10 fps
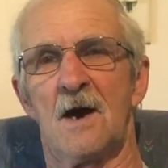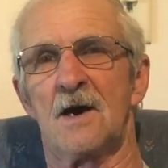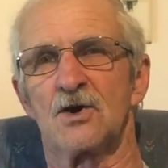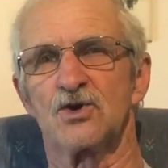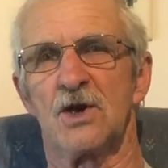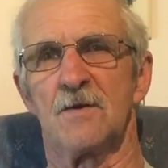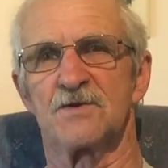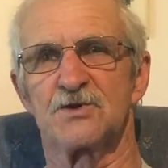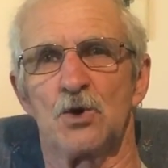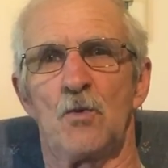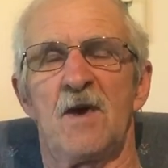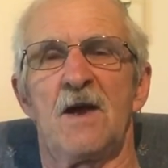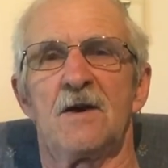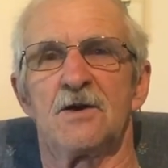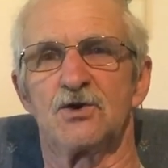out of shape so
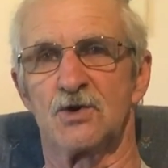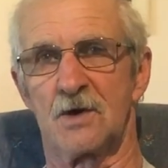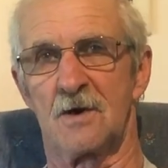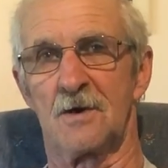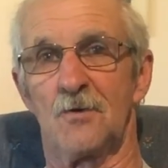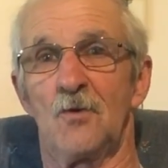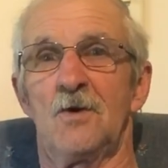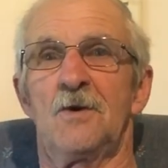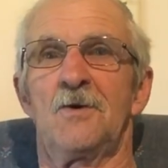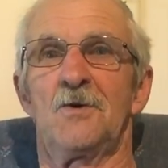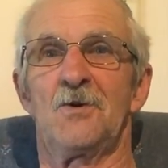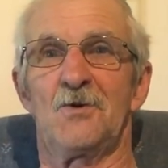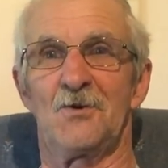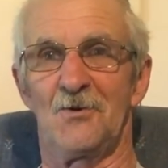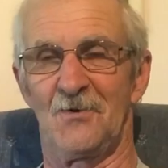bad that you can hardly run
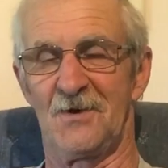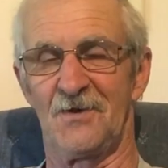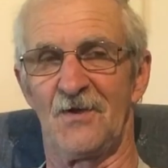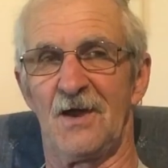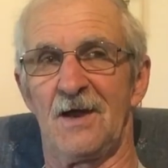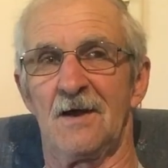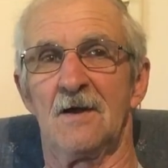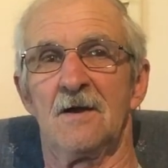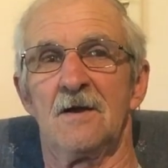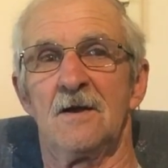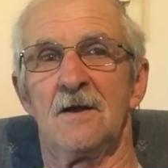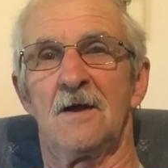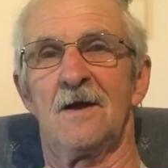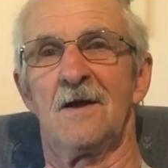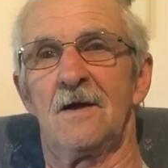or do anything.
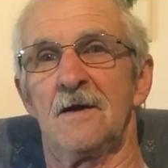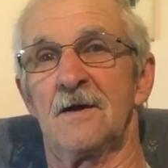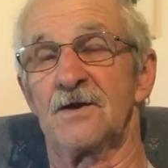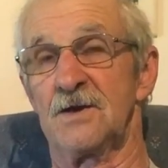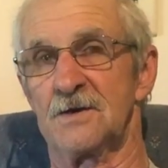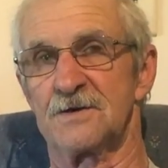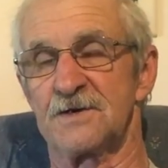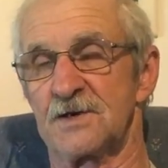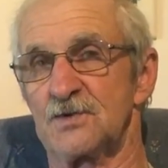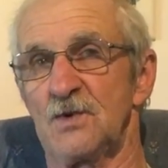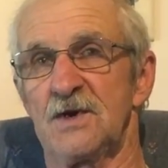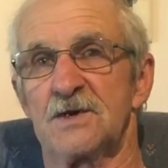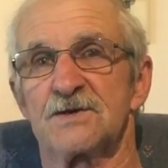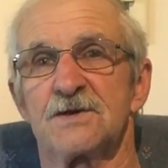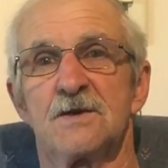And at the end of 6
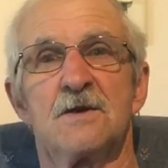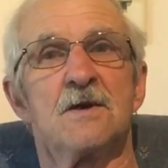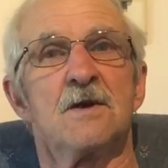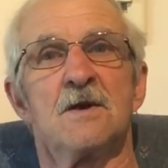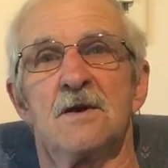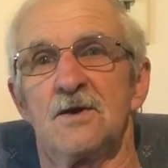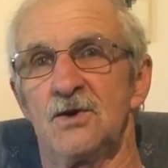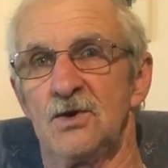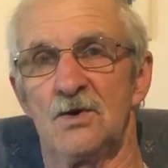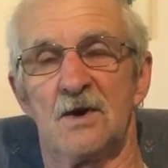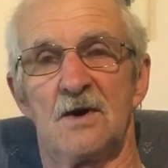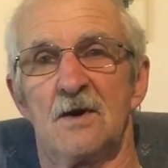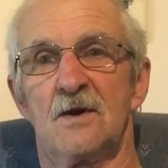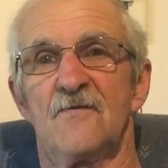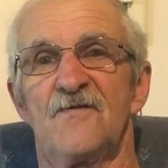weeks, you
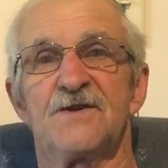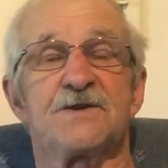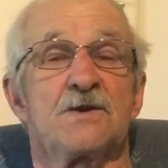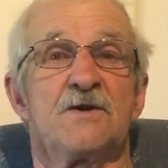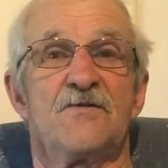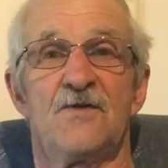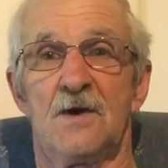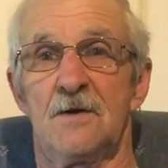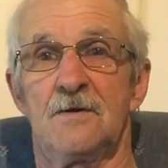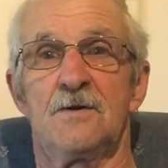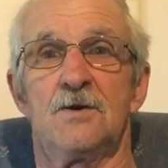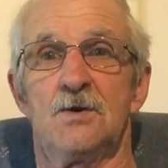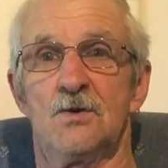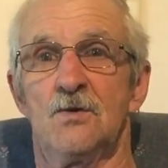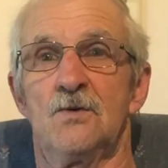are physically fit.
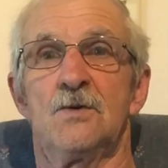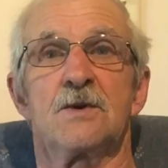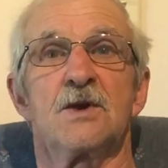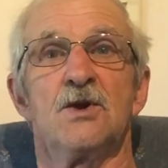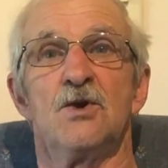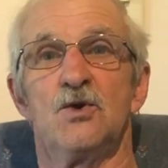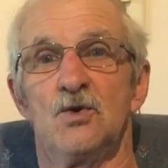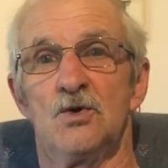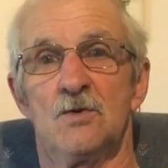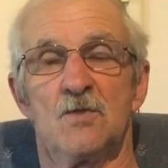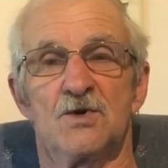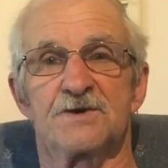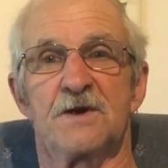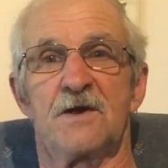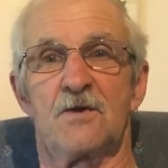You can do most
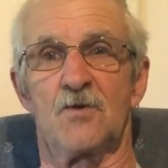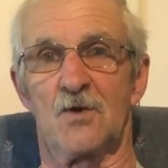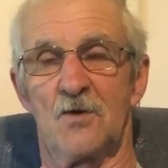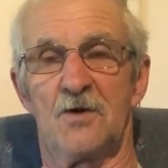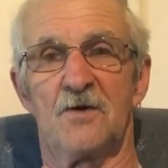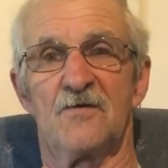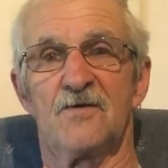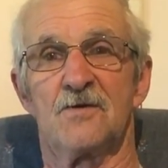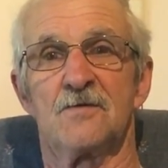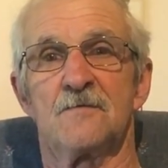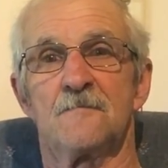anything required of you.